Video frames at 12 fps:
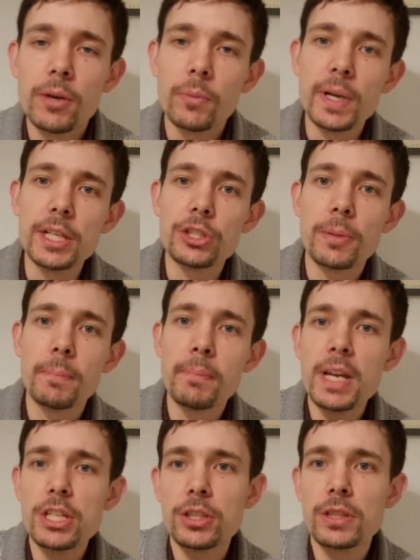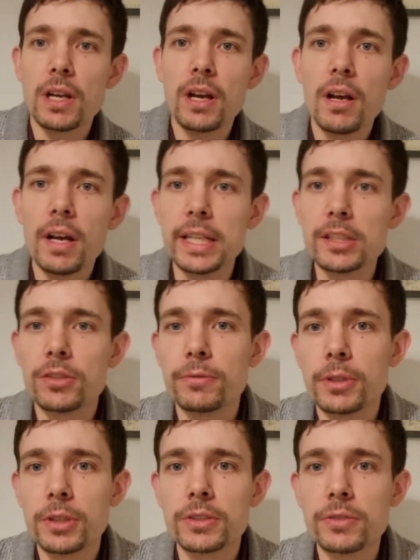which measured the heights
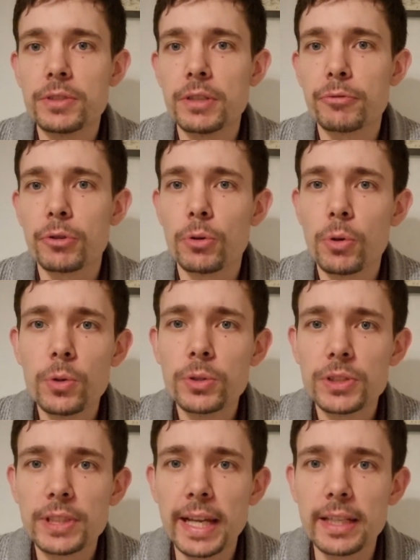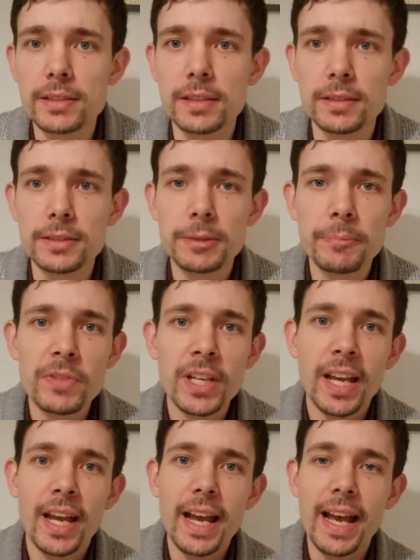of lots of different horse skeletons
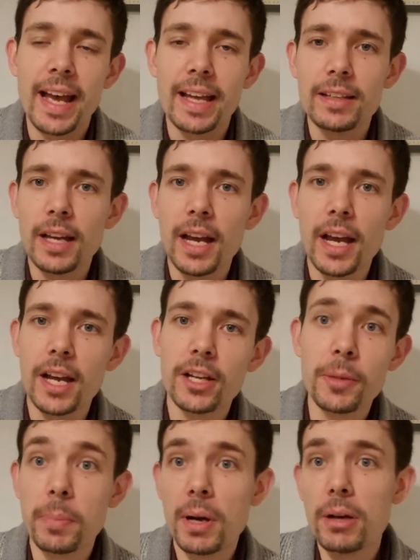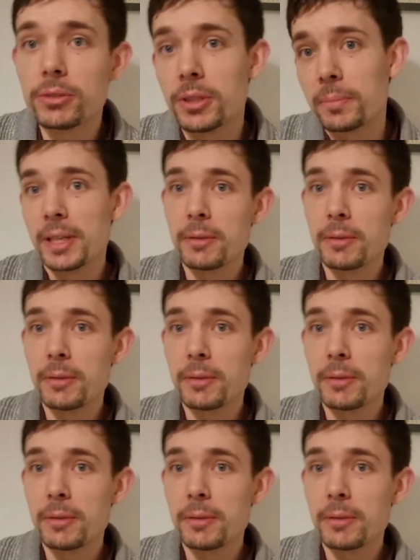and uh, compiled them.